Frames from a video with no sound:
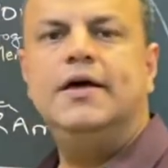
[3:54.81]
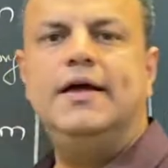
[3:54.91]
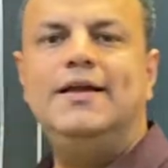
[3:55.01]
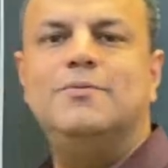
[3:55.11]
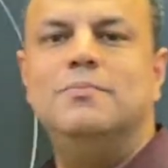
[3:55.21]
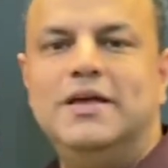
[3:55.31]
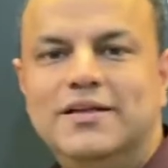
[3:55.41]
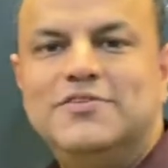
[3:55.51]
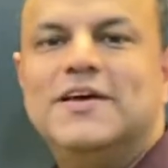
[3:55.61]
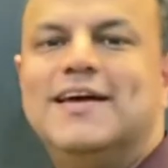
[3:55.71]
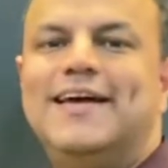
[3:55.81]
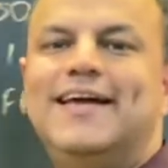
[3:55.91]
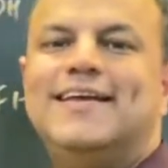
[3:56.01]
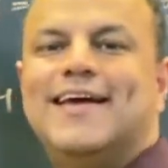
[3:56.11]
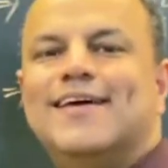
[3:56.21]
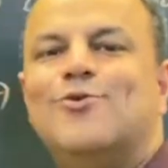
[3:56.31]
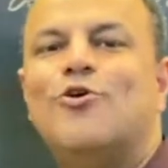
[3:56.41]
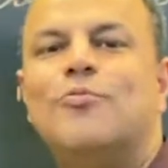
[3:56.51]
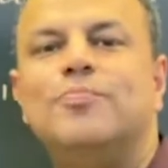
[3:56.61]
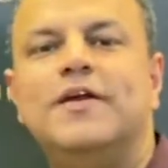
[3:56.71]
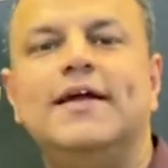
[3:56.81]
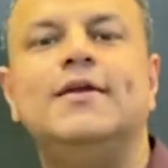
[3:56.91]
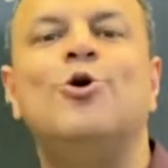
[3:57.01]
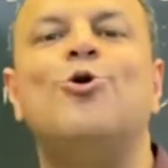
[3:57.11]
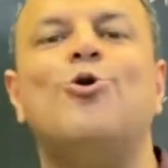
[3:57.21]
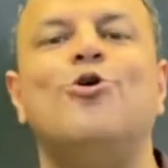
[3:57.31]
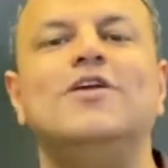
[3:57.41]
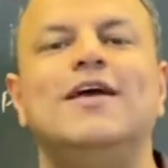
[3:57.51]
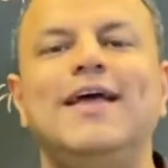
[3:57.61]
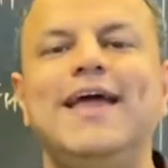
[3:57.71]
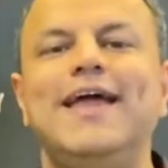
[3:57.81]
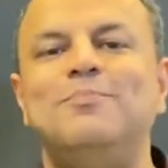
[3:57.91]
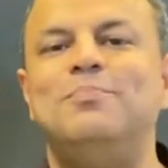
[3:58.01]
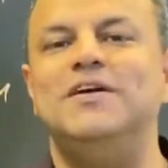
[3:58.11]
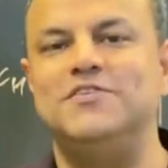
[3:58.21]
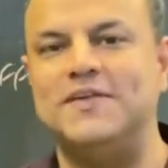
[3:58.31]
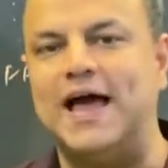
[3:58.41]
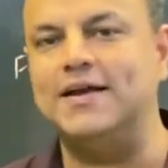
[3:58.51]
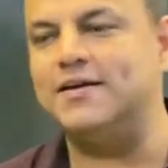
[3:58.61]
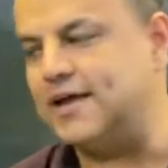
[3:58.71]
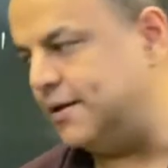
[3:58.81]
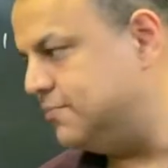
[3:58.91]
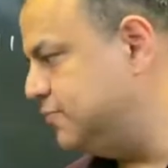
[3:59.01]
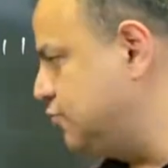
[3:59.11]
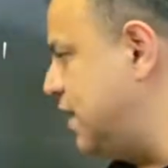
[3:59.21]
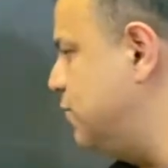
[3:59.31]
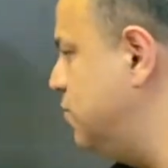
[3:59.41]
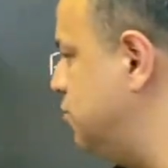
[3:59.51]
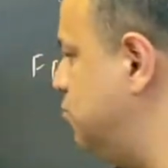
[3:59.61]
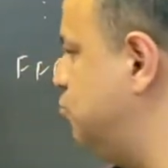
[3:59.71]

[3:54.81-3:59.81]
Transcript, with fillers: it means it can operate on 8 bits at a time. So I want to do